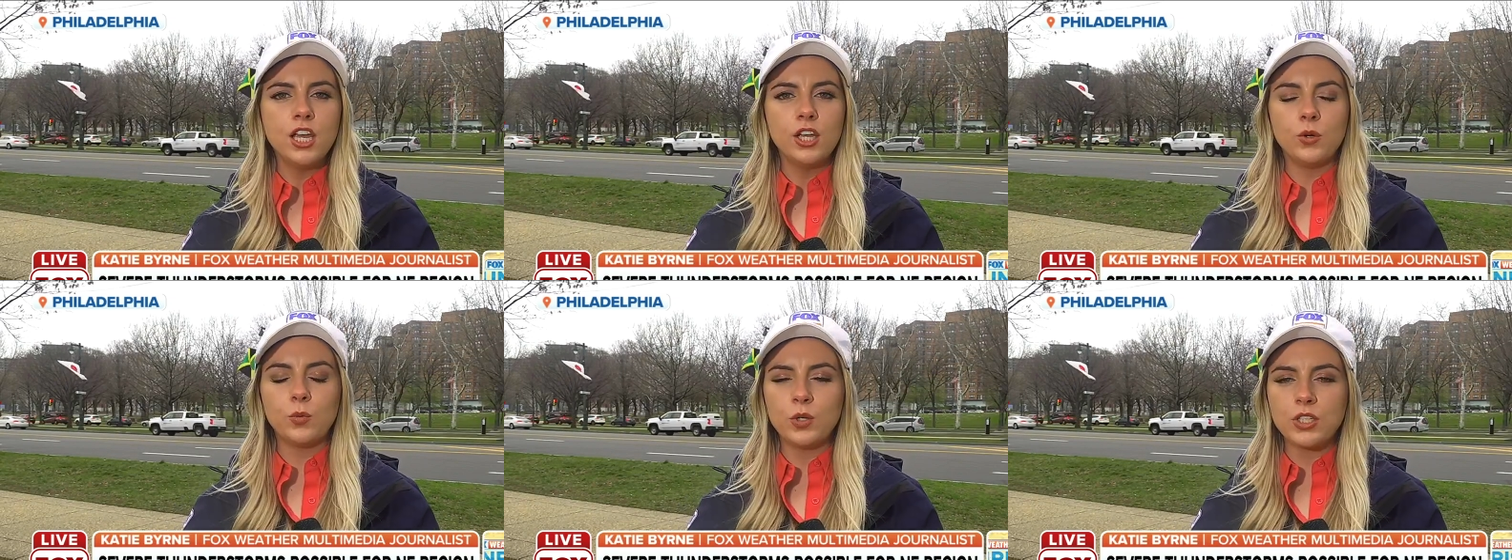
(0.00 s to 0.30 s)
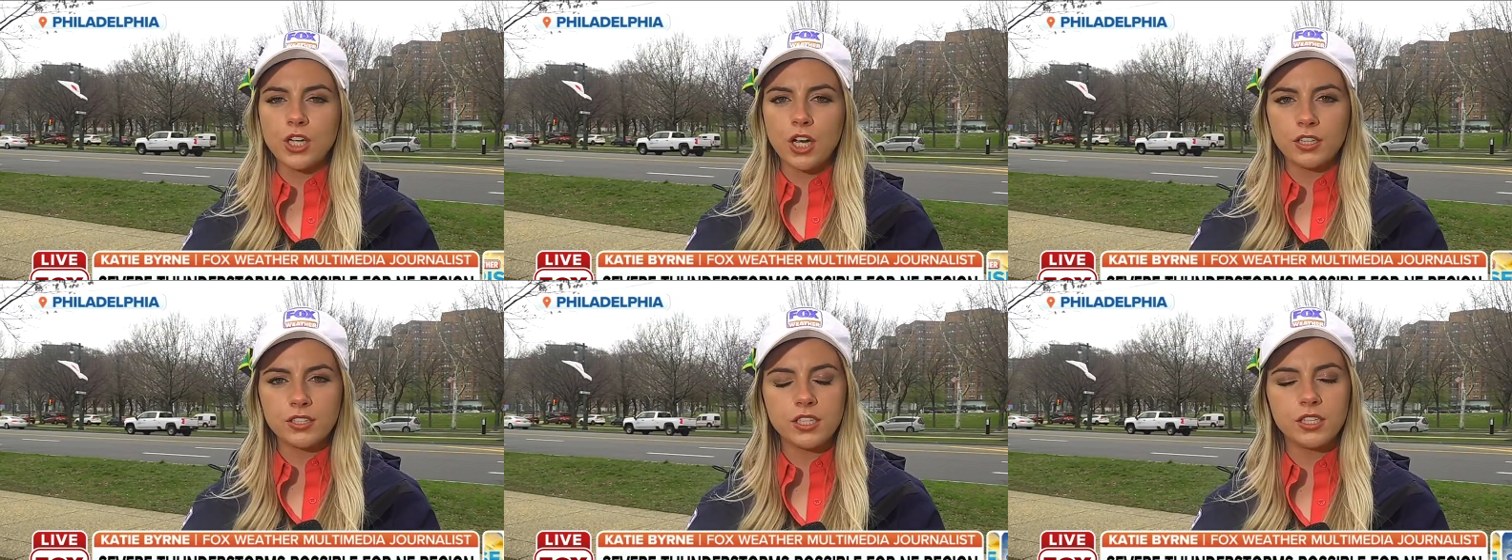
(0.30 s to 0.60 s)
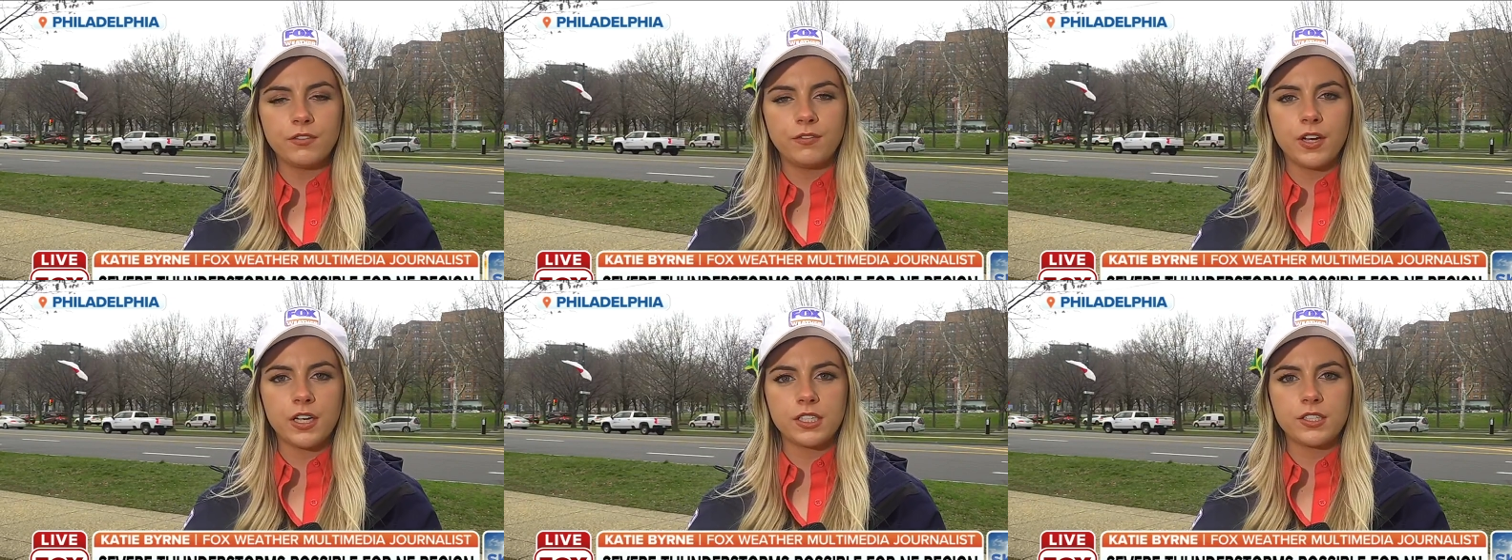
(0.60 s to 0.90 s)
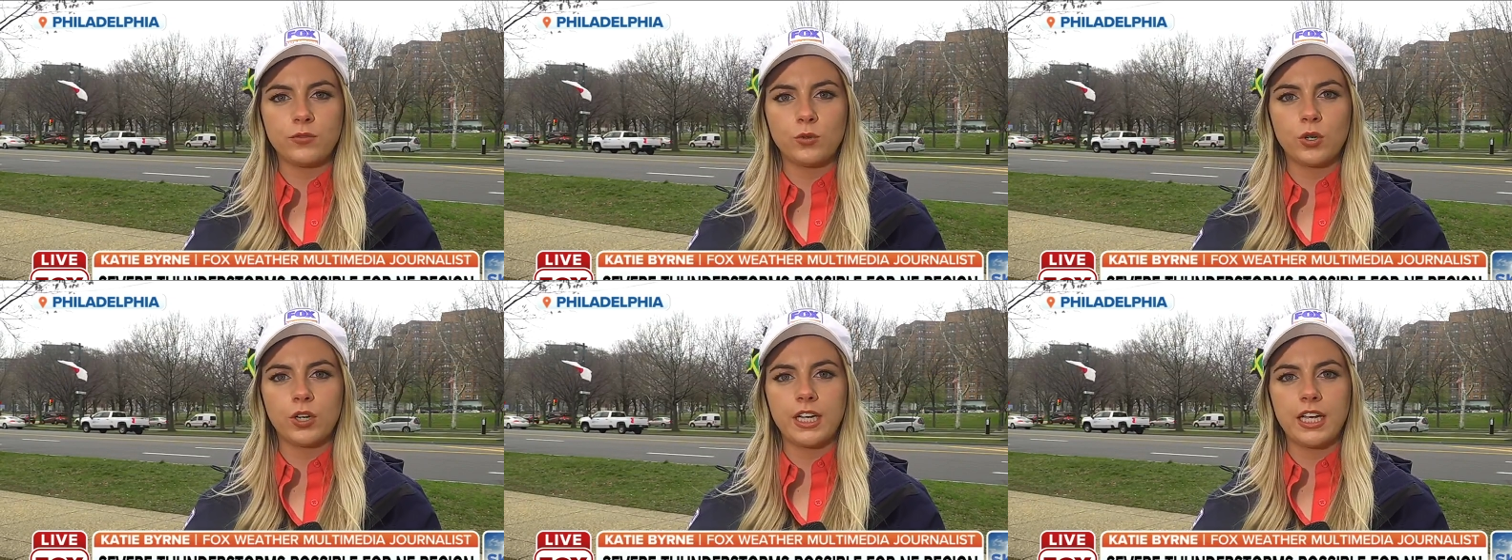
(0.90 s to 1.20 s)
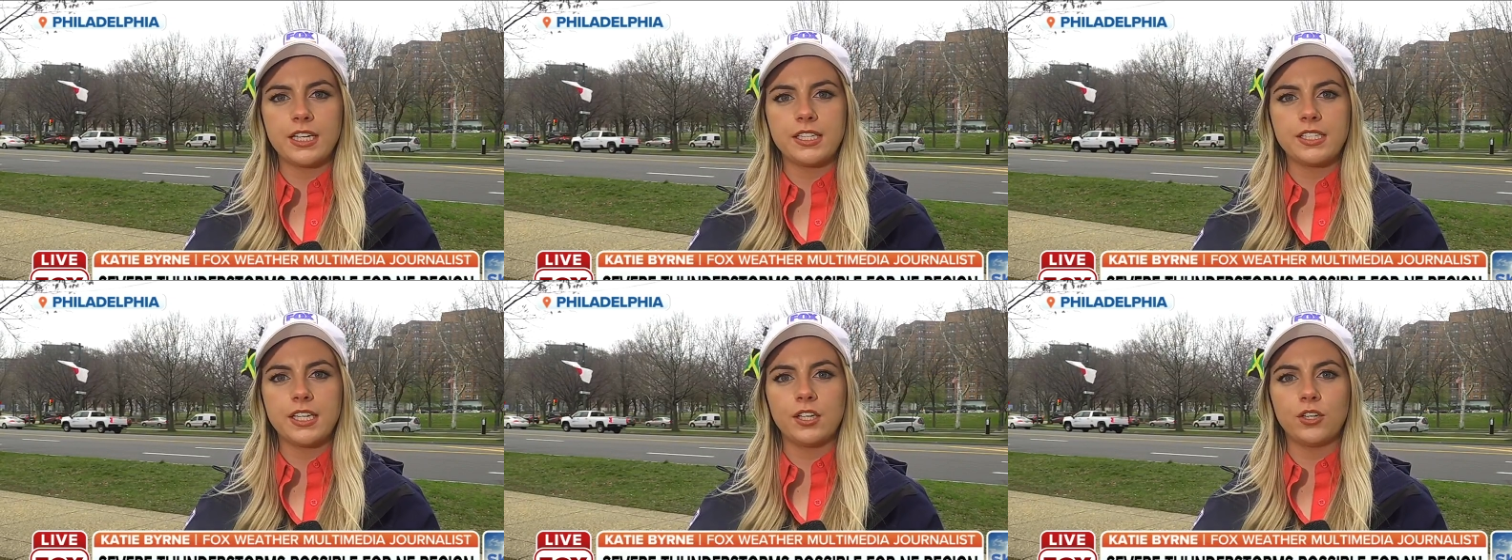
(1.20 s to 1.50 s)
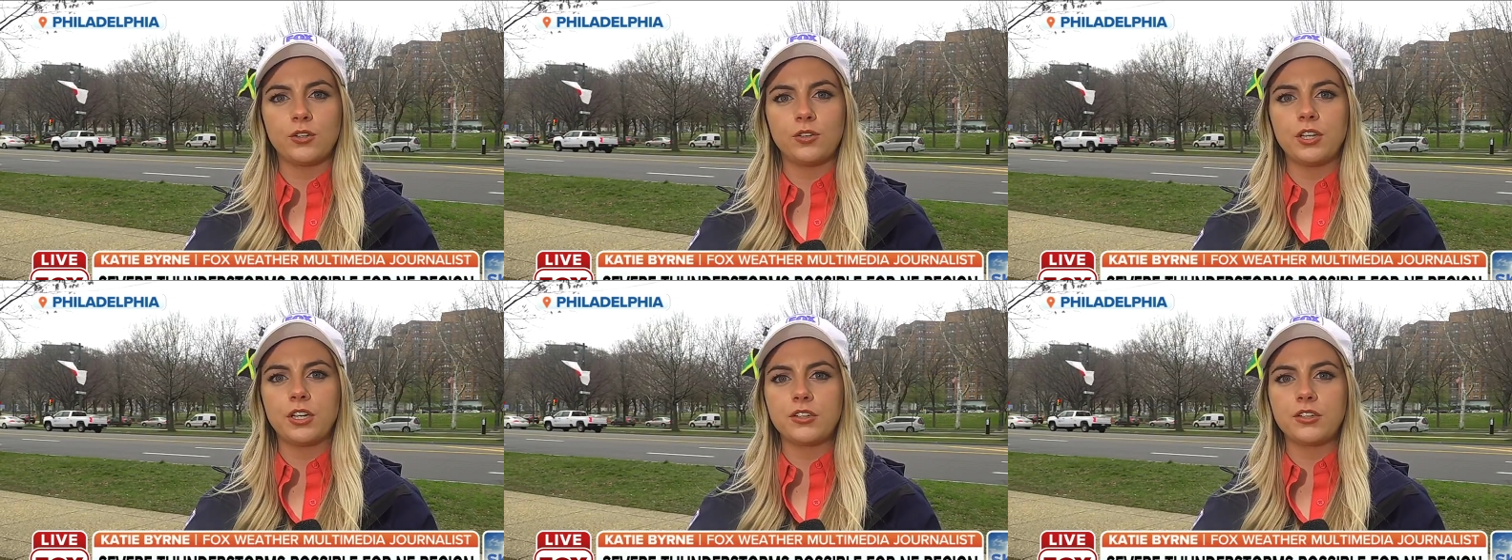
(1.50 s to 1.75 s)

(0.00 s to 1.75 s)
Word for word: you know, we talked to the Fox Forecast Center.